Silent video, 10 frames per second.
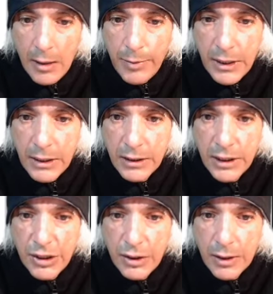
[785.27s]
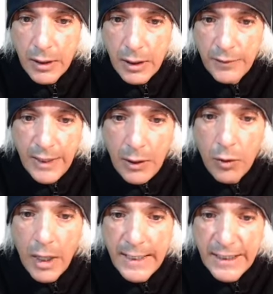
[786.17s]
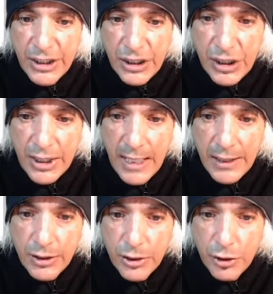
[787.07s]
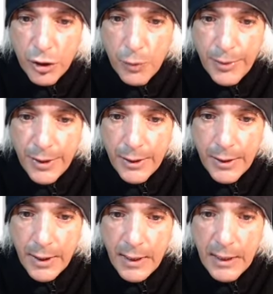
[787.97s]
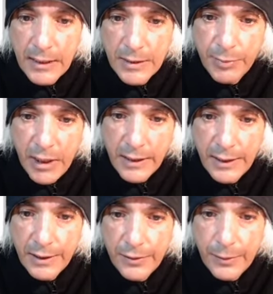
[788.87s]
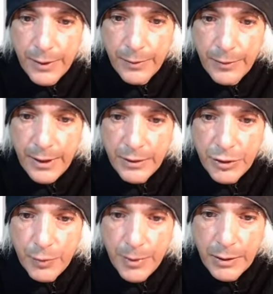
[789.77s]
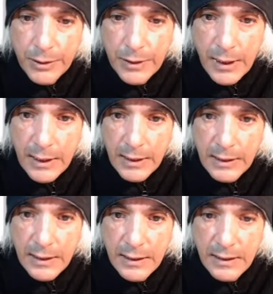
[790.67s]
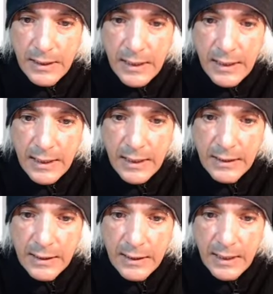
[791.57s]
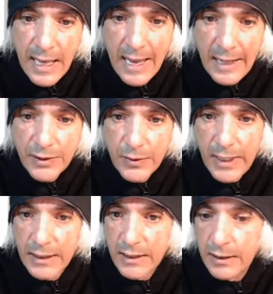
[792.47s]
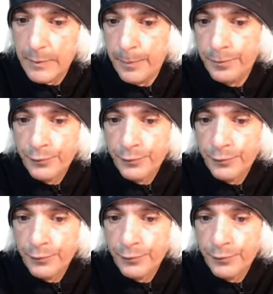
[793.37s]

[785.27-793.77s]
But in addition to all of oh, in addition to that, Jupiter is plugging through, right? Jupiter's is sneaking into the act right here.